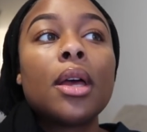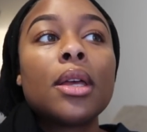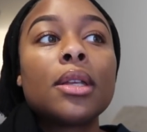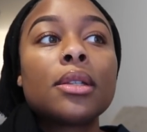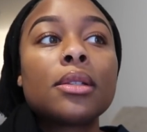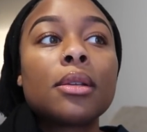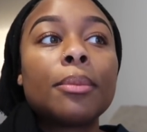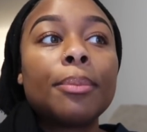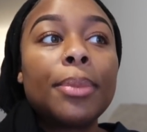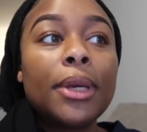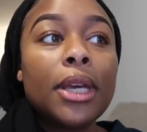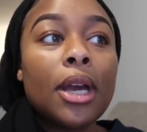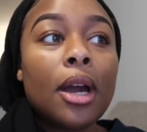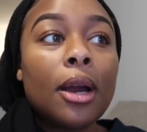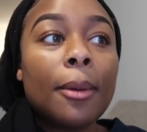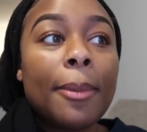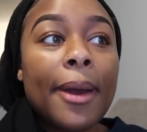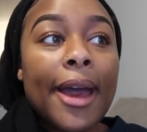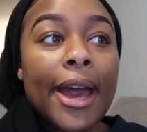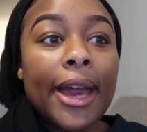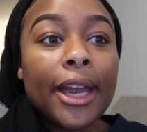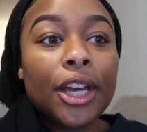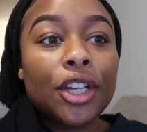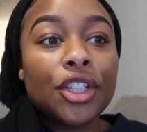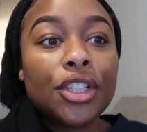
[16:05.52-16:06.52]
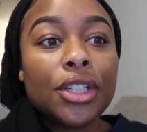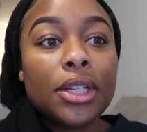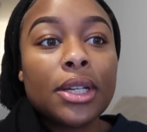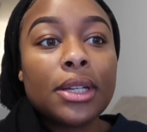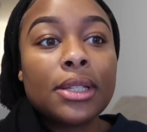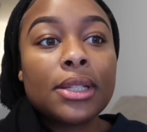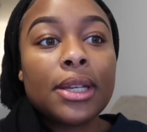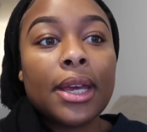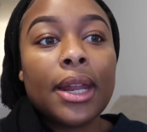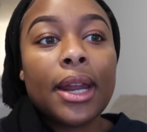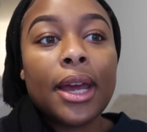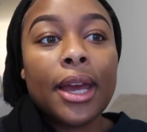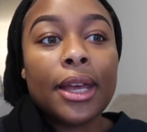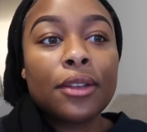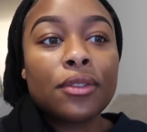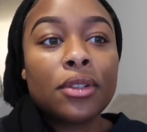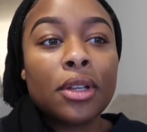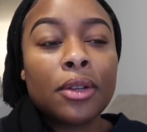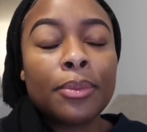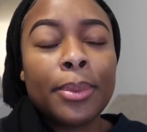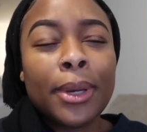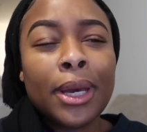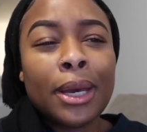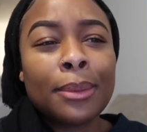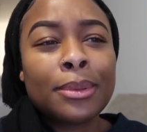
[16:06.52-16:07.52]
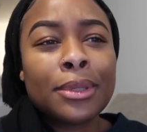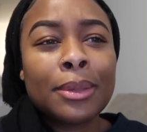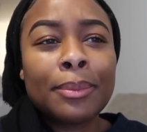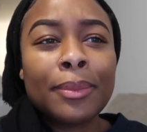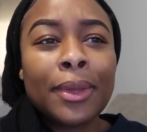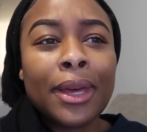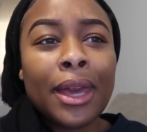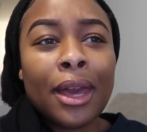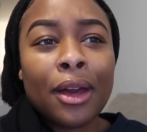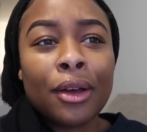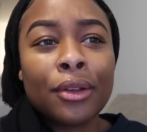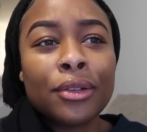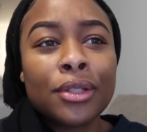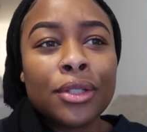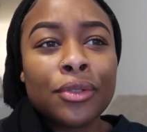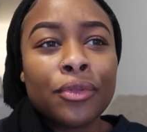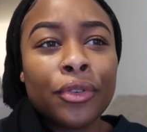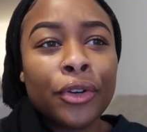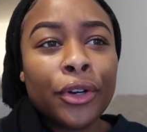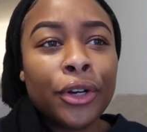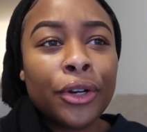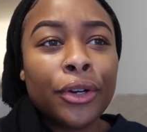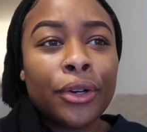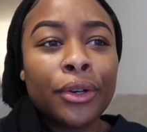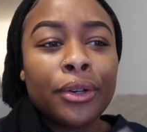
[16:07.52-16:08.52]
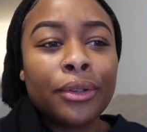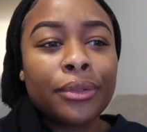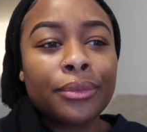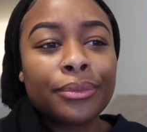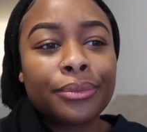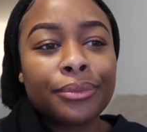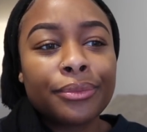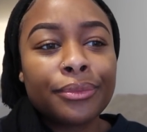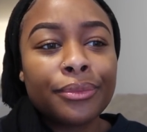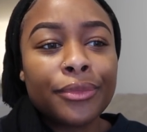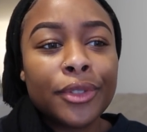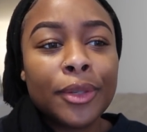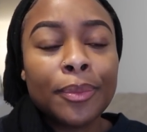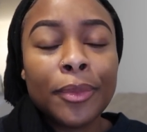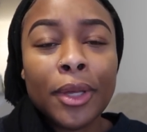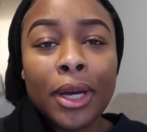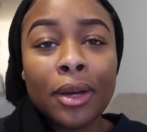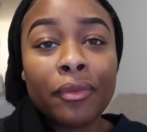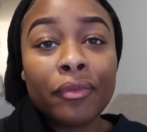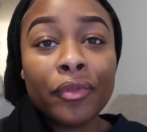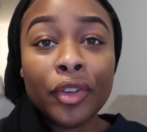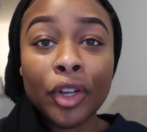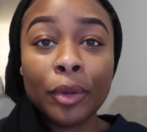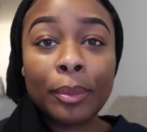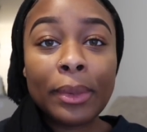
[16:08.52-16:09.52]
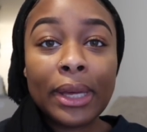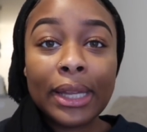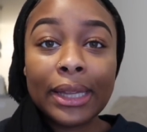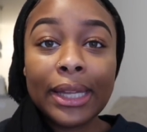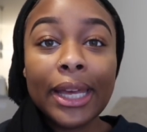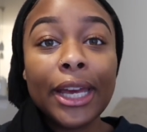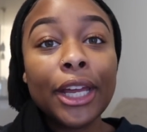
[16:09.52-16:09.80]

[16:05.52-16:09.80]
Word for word: some PR packages and I also pick up something else for something I'm filming